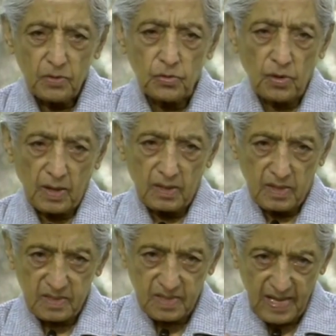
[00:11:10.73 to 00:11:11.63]
You are
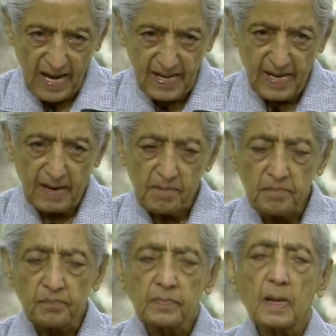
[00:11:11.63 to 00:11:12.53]
understanding
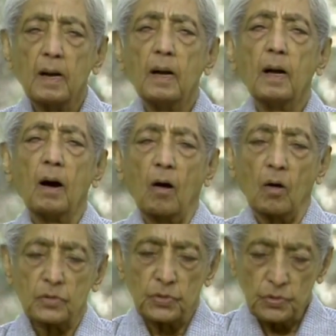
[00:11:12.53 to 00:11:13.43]

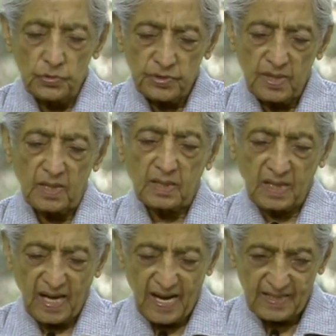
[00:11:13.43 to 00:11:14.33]
or using
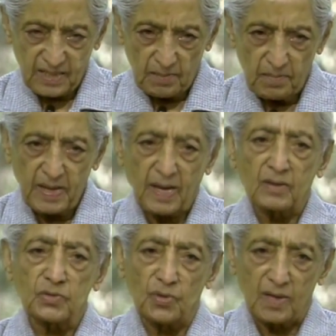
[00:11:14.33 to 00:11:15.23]
K as a
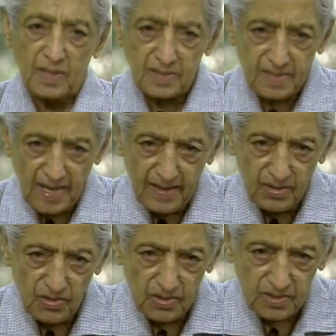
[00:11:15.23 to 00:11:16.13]
mirror to
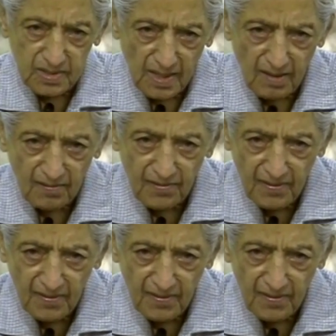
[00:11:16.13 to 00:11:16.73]
understand yourself.